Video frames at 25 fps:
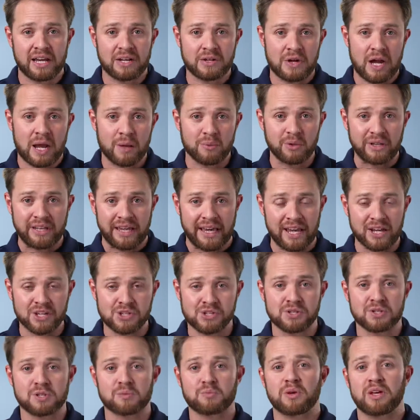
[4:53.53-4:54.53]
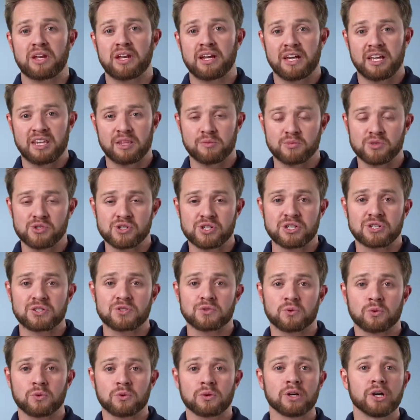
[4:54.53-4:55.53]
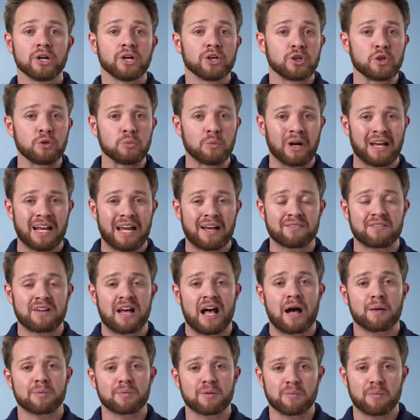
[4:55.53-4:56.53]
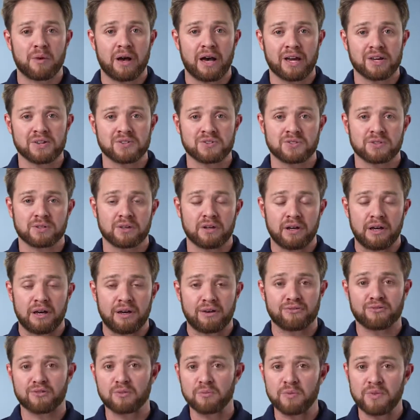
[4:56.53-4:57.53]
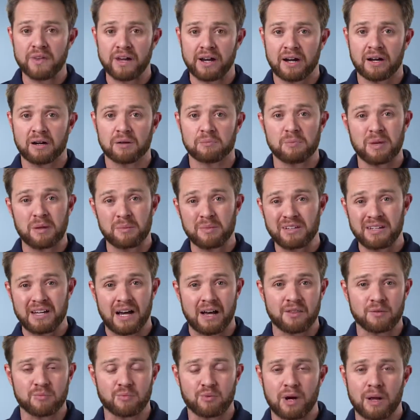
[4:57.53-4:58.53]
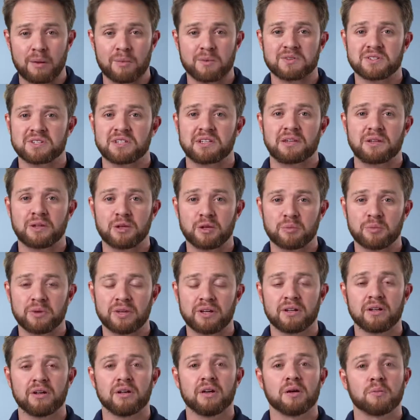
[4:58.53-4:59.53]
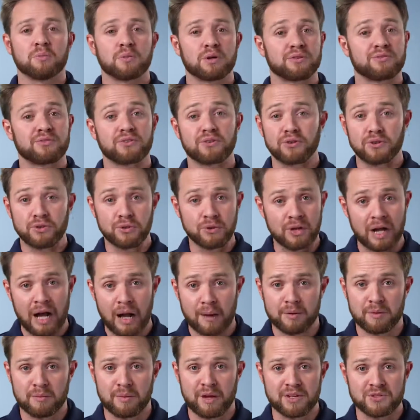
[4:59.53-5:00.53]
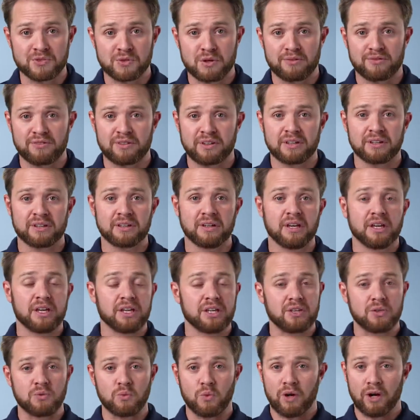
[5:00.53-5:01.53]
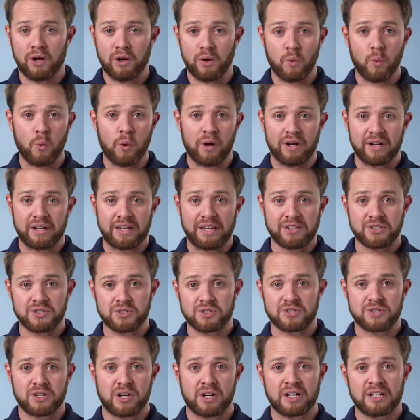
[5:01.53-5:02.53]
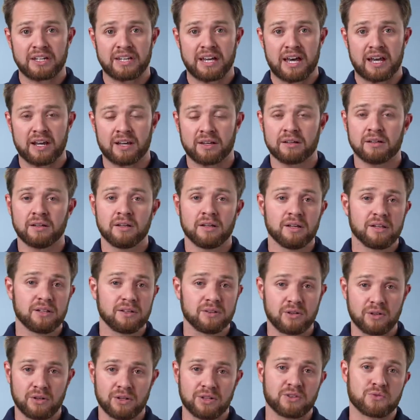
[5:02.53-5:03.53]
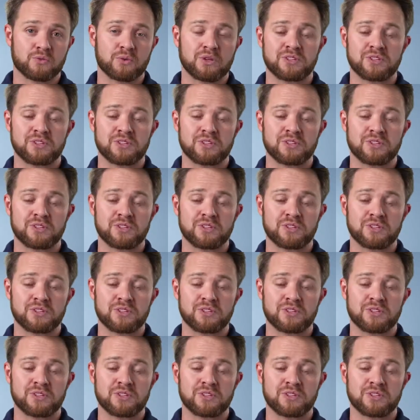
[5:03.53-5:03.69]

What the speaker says: on your application, depending on the machine tool, you might have to optimize from there, maybe dial the parameters in a little bit. But if you're new to optimized roughing, you want to know where to get your starting data, look at the